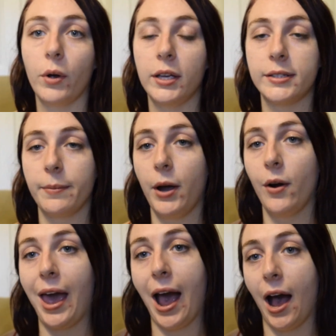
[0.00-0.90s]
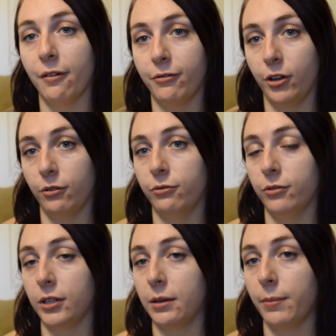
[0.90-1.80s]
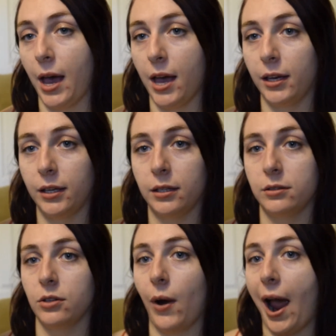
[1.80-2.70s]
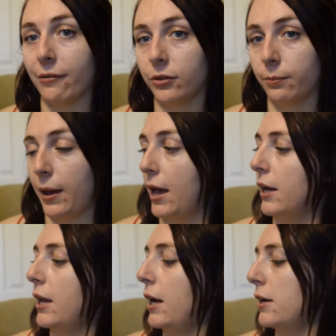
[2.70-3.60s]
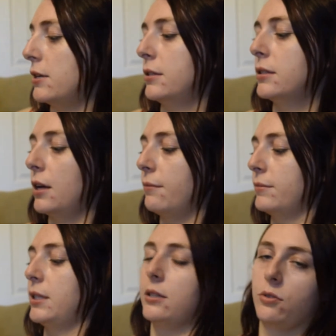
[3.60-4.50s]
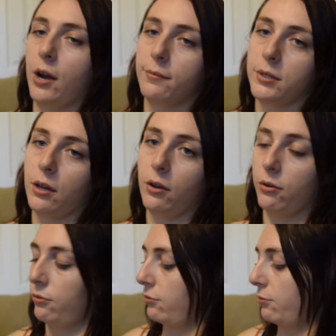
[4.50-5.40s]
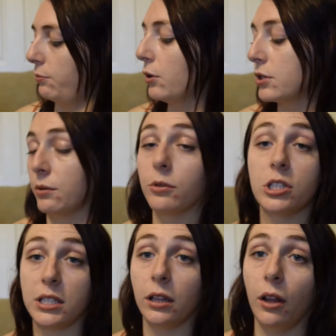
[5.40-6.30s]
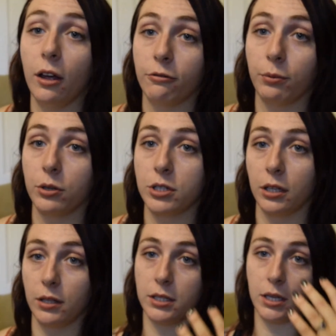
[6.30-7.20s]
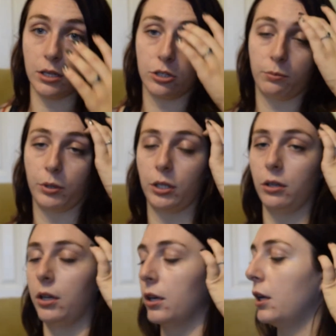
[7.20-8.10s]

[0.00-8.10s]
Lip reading: it's about half of the bag. So half of the bag has 6 grams of protein, which is a lot of protein. That's actually pretty good.